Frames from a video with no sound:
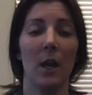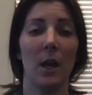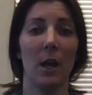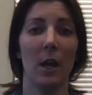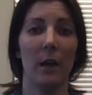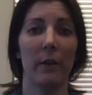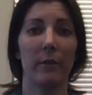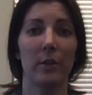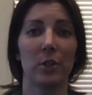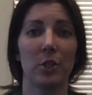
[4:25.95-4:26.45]

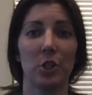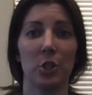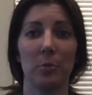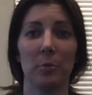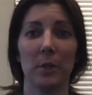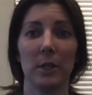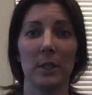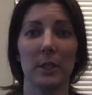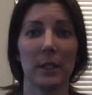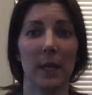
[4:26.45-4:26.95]
If the
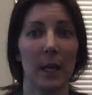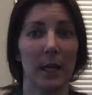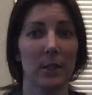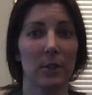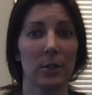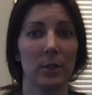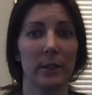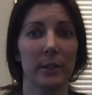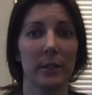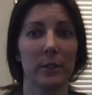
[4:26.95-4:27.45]
tumor is
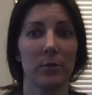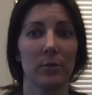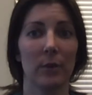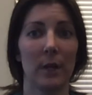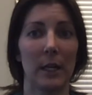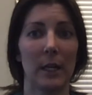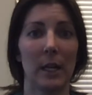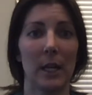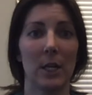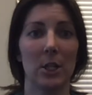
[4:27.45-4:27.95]
cancerous,
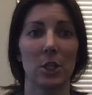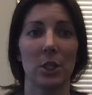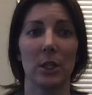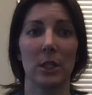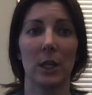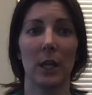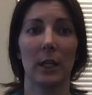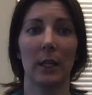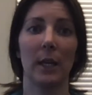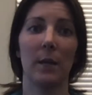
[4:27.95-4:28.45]
radiation
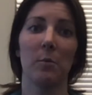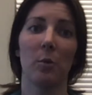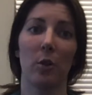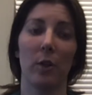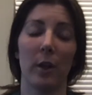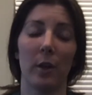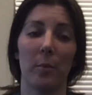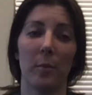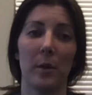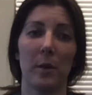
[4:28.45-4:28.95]
and
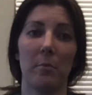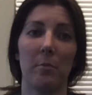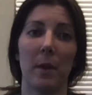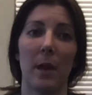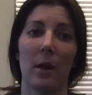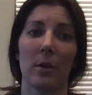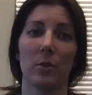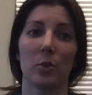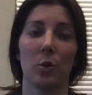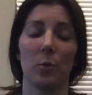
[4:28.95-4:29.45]
chemotherapy may
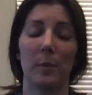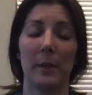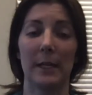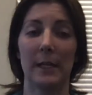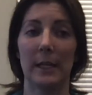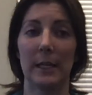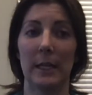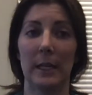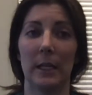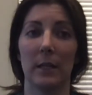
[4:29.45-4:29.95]
also be
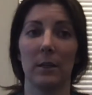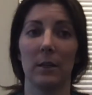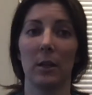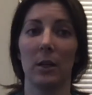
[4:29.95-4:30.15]
needed.